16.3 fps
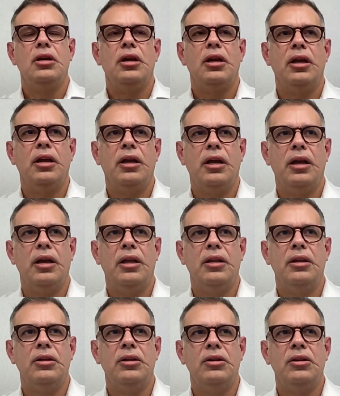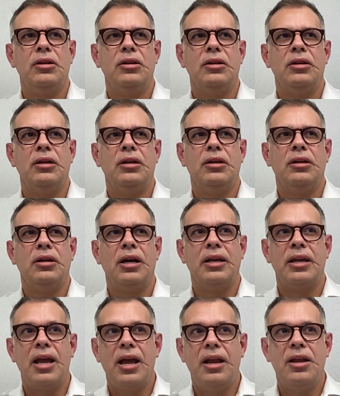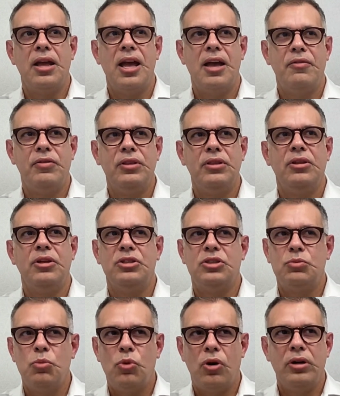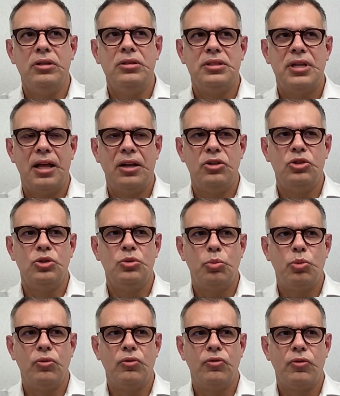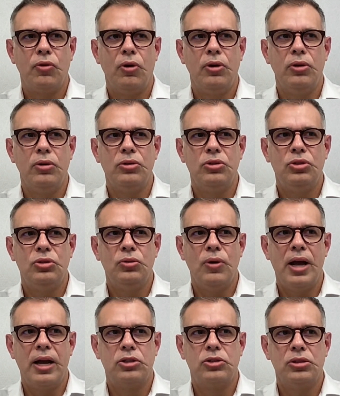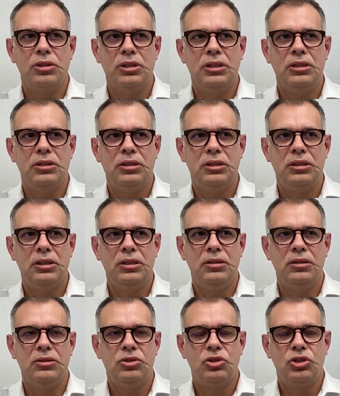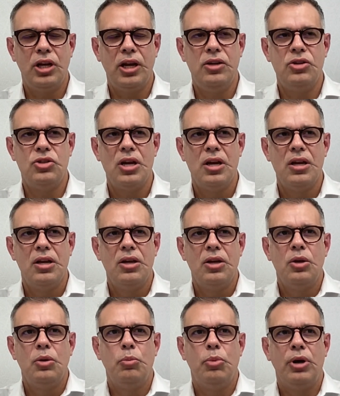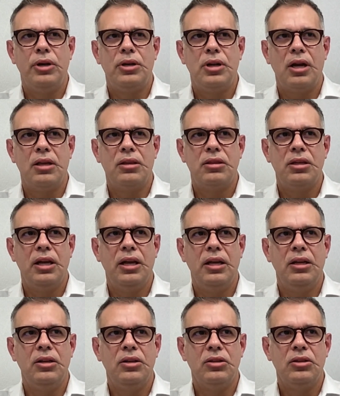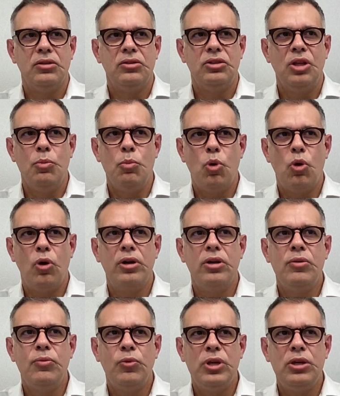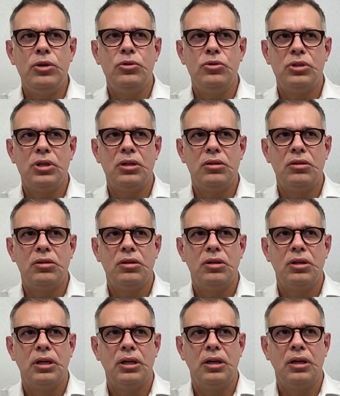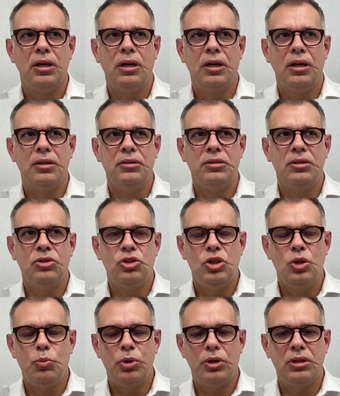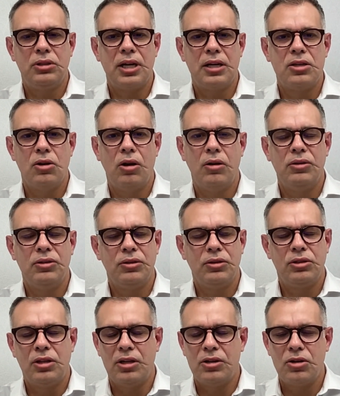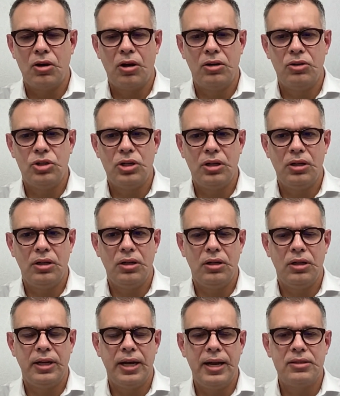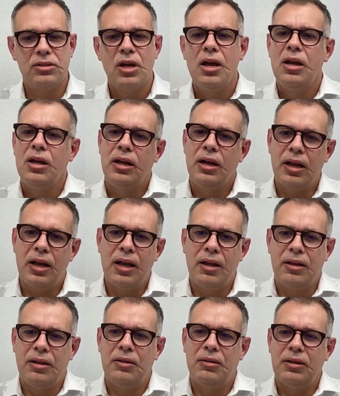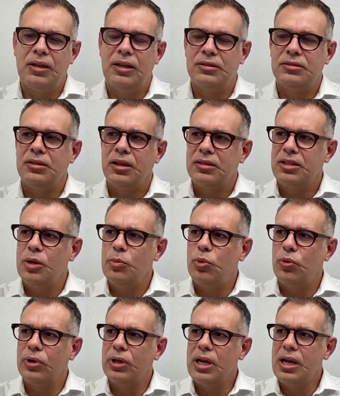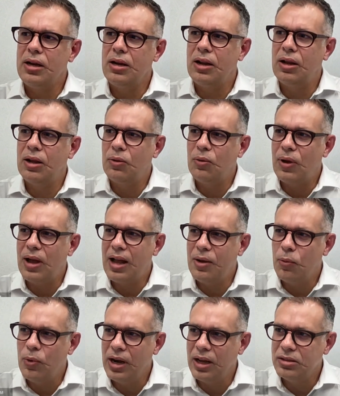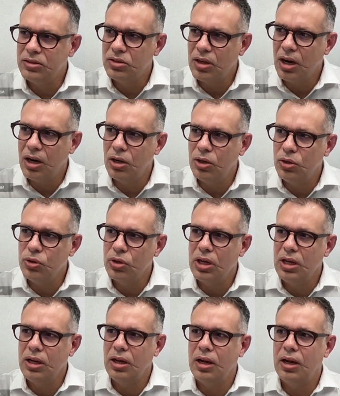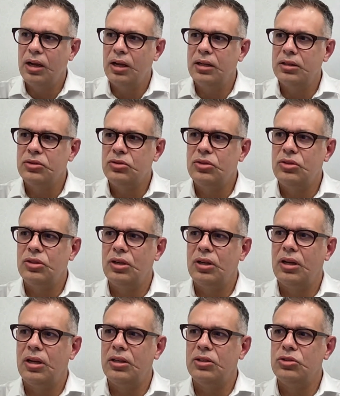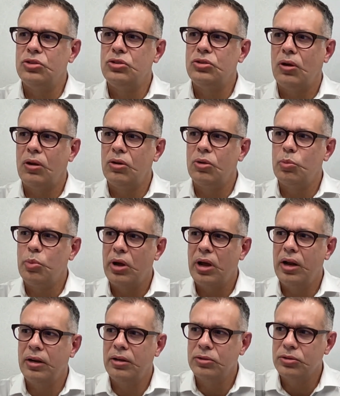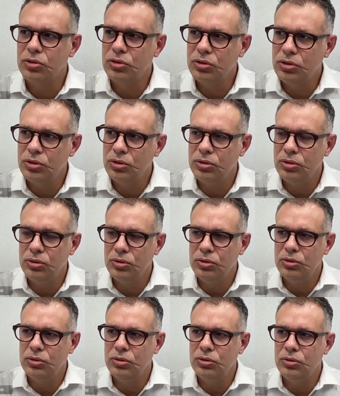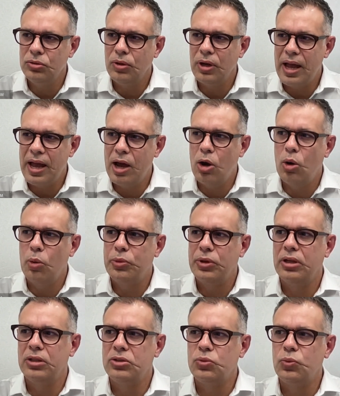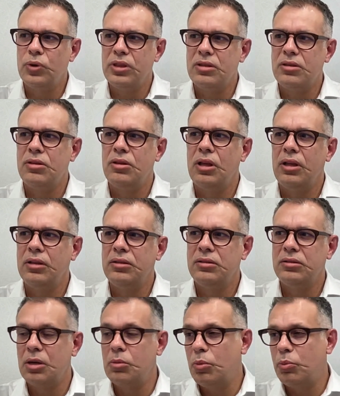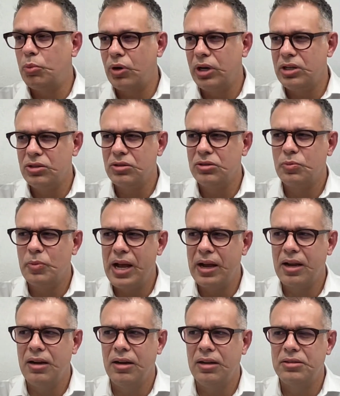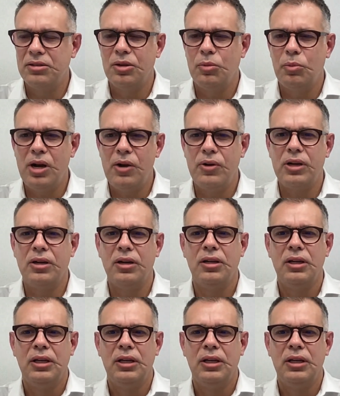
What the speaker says: and again, having this more intelligent portfolio to actually see this change. But I think the more we use it, the cheaper the technology gets. As an example, again, when I start looking at solar panels to help us with some operations back in Latin America,